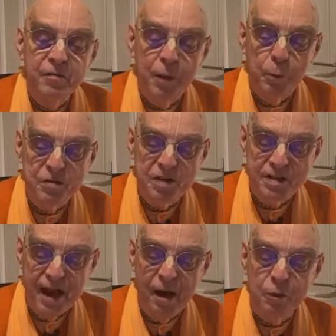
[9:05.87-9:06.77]
and was
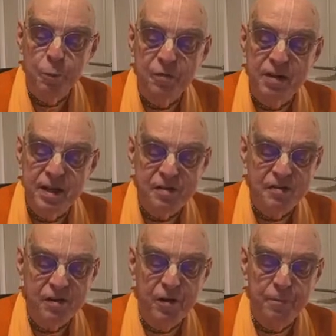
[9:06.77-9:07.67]
endowed with the
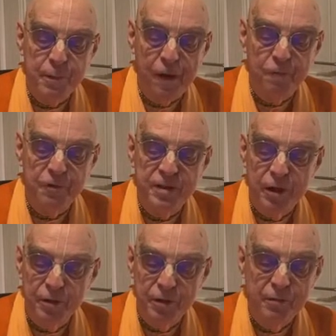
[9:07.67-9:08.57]
necessary
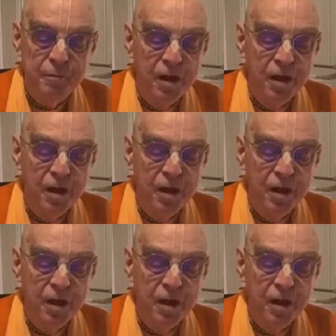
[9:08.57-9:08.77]
paraphernalia